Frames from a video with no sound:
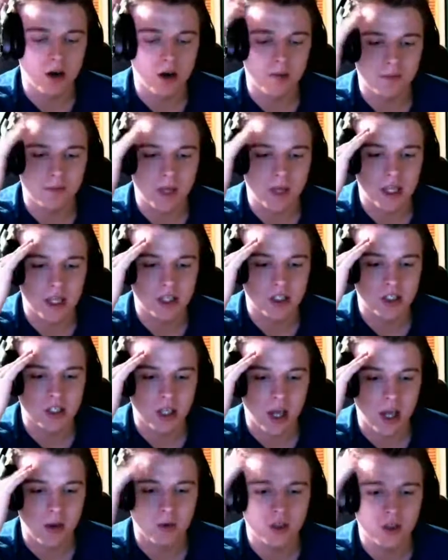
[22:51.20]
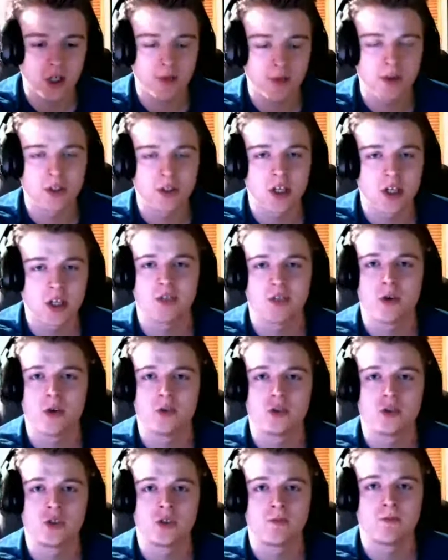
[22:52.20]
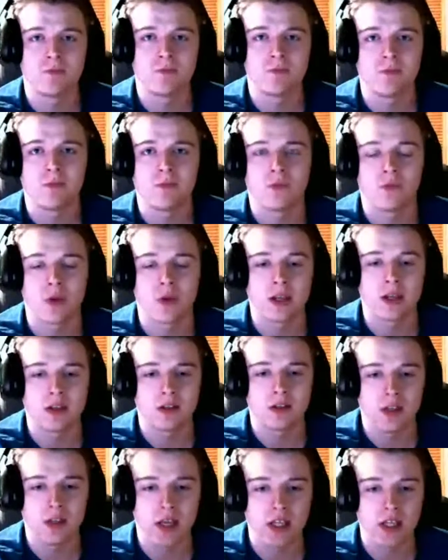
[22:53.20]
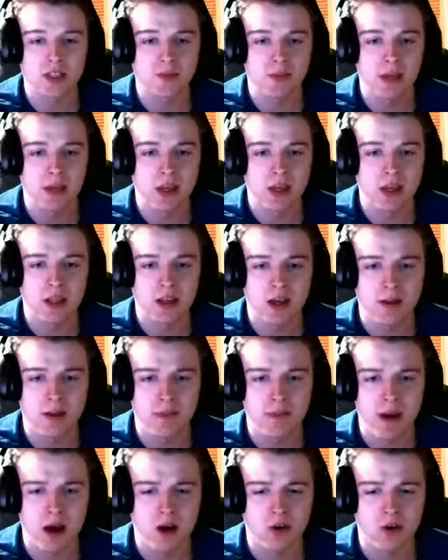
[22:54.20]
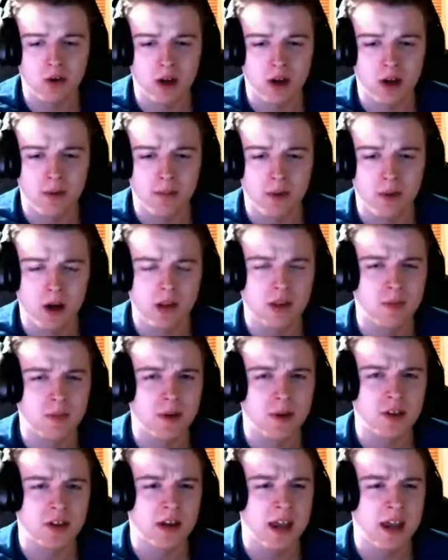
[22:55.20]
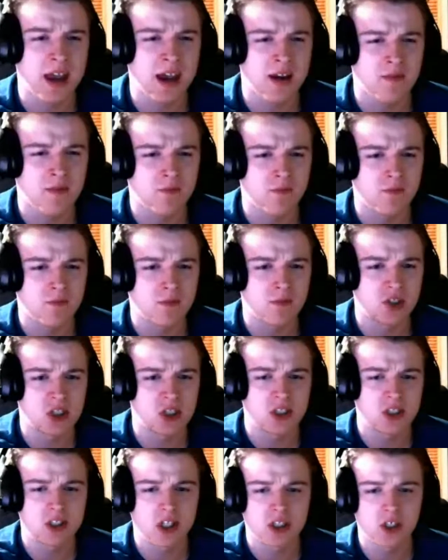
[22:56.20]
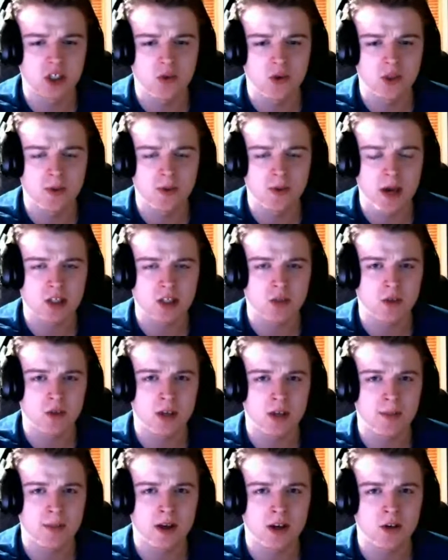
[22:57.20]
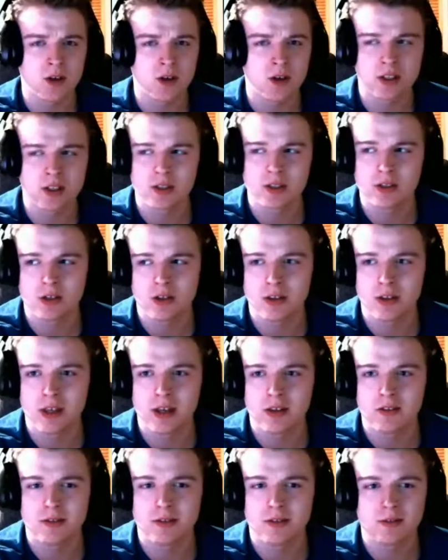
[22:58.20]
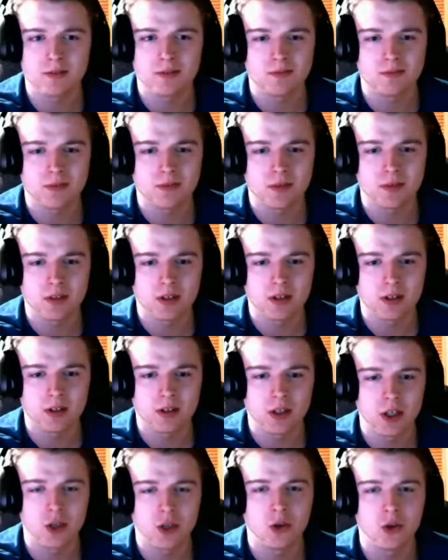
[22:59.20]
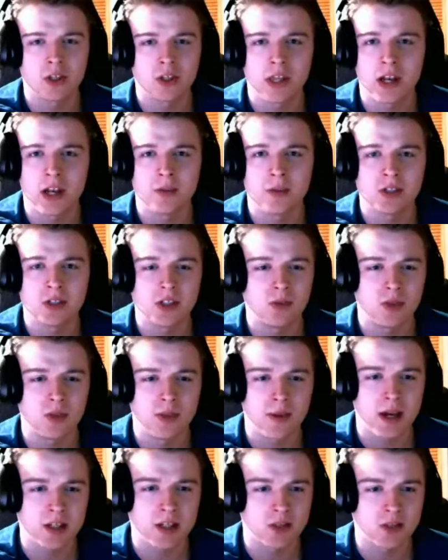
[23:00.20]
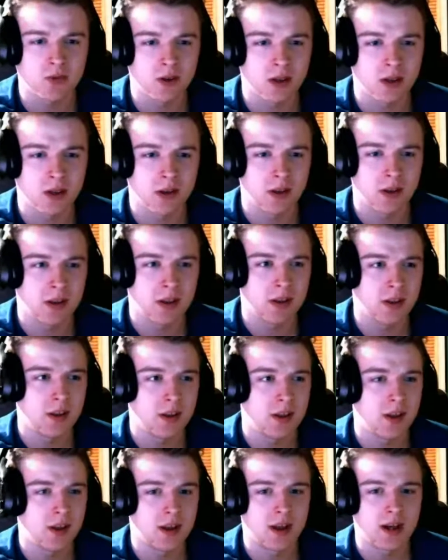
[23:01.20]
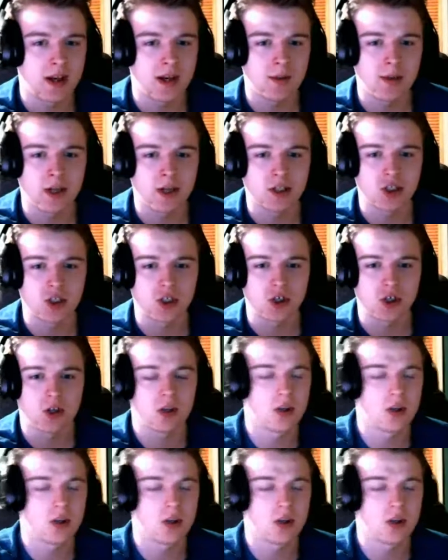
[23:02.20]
is I want to talk about Dusty Rhodes, right? It's been about a month and a half since Dusty Rhodes passed away. Am I correct on that? Can you look that up and see when he passed away? I'm not sure.